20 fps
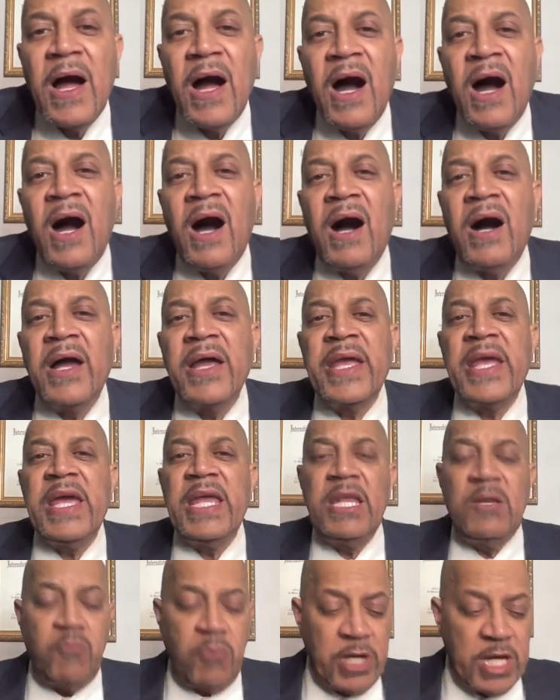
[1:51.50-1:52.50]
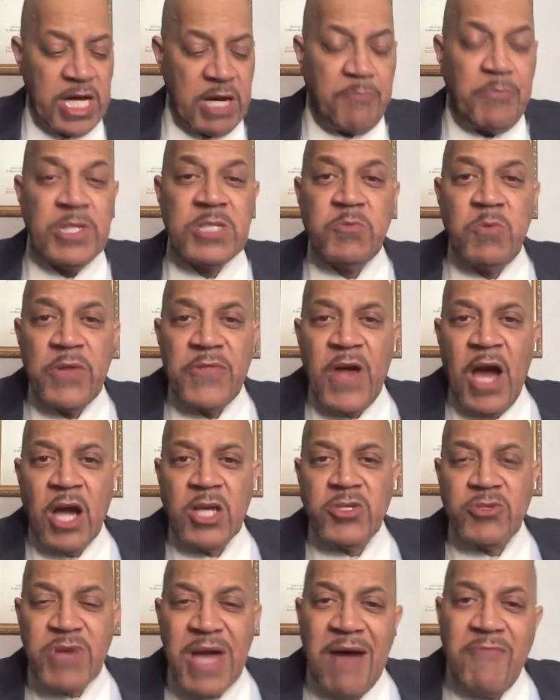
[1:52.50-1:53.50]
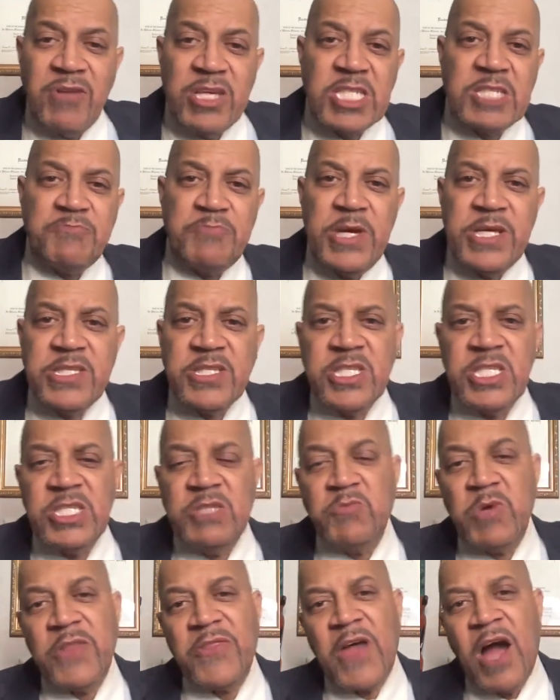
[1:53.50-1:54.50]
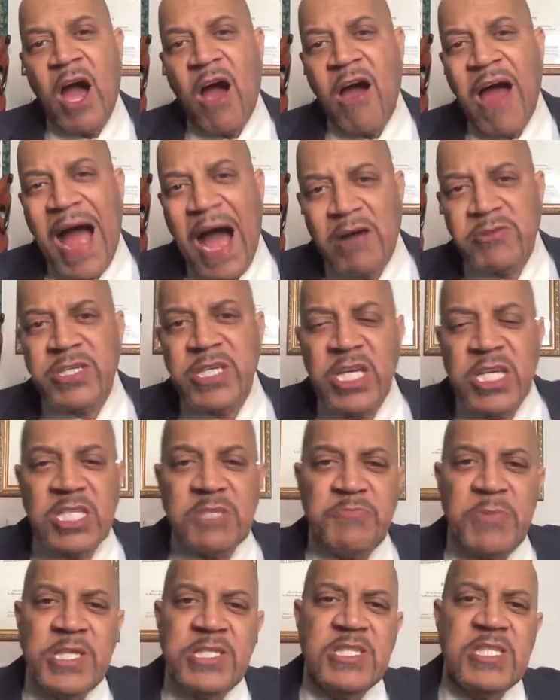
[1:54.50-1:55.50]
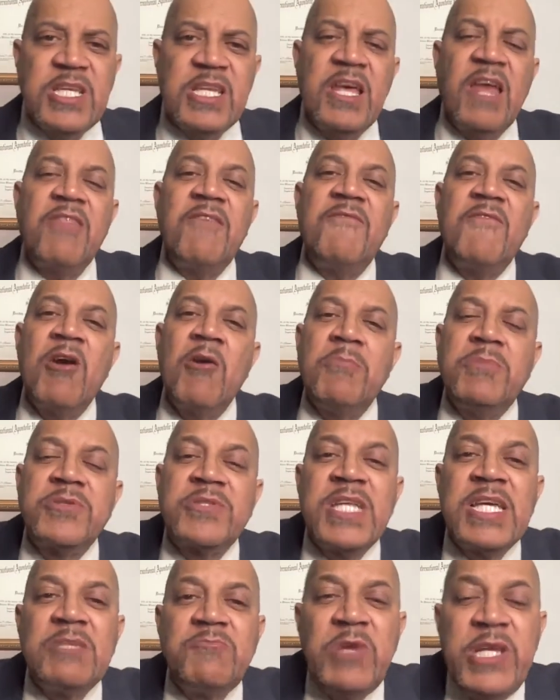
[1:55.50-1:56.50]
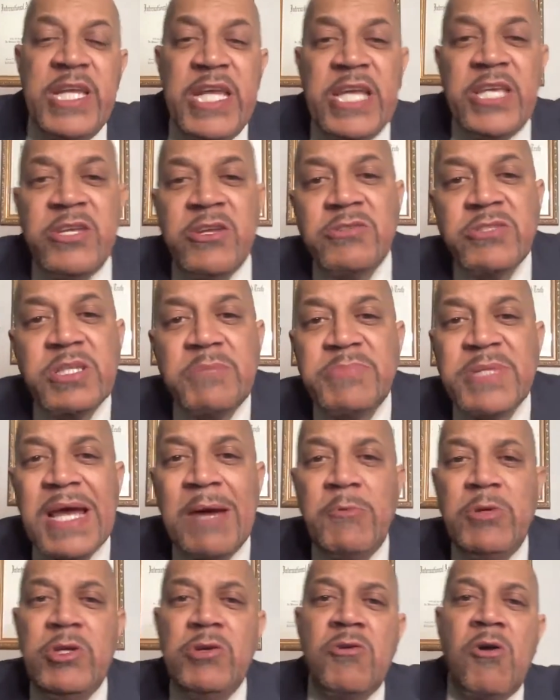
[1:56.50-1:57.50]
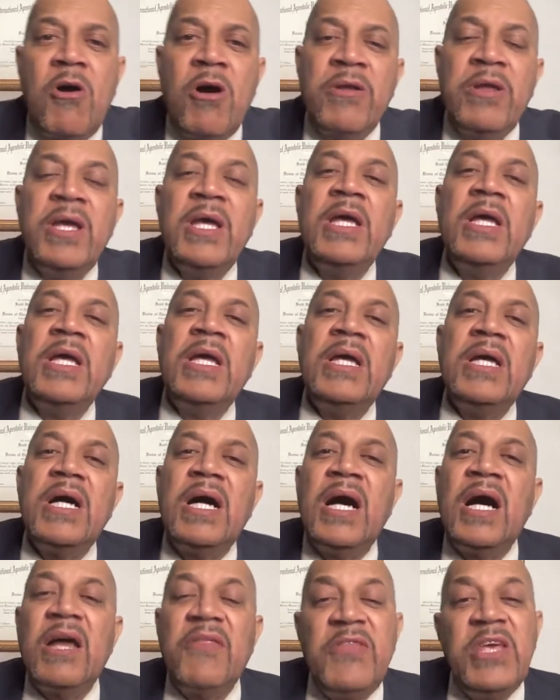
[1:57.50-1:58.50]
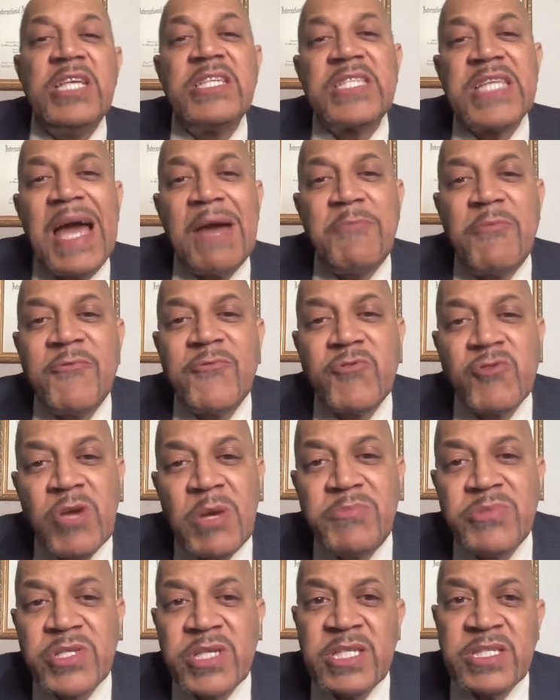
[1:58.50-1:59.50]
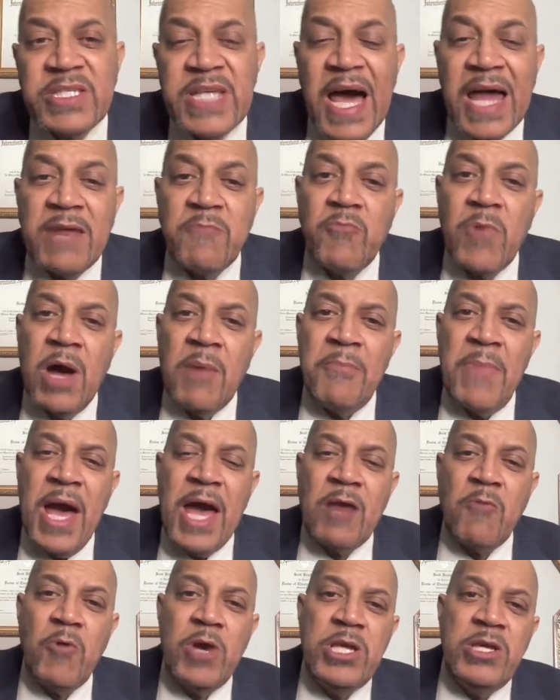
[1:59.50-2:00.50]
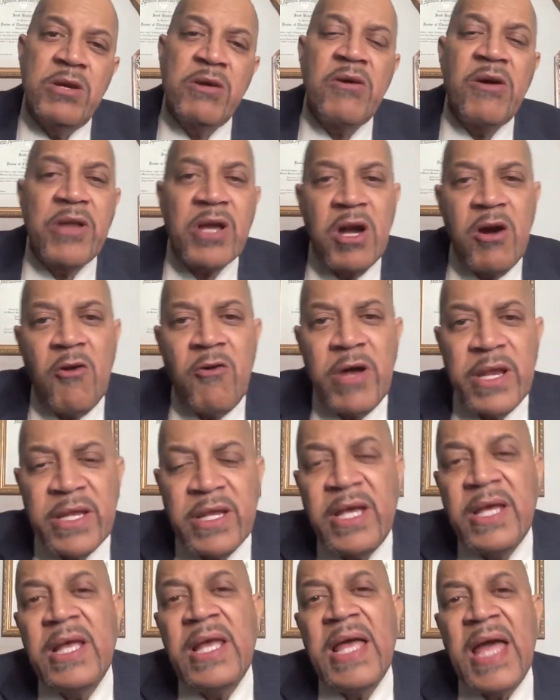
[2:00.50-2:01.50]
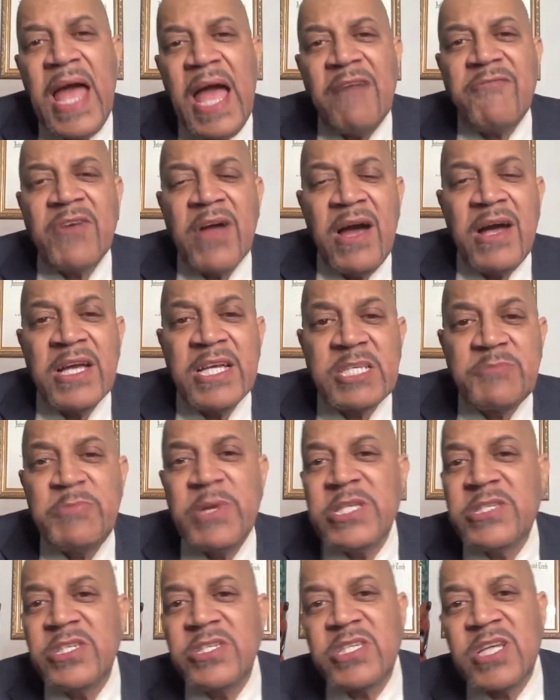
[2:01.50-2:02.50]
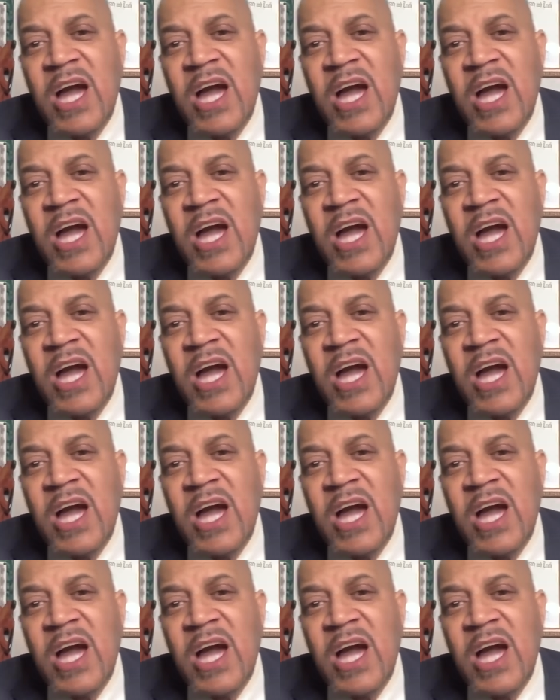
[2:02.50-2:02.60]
Uh, again, it will help us with our travel expenses, with our housing expenses, and other variable things we need. You know, sometimes when you go on uh, these type of trips, it's not a, matter where you're going to go and have uh, expenses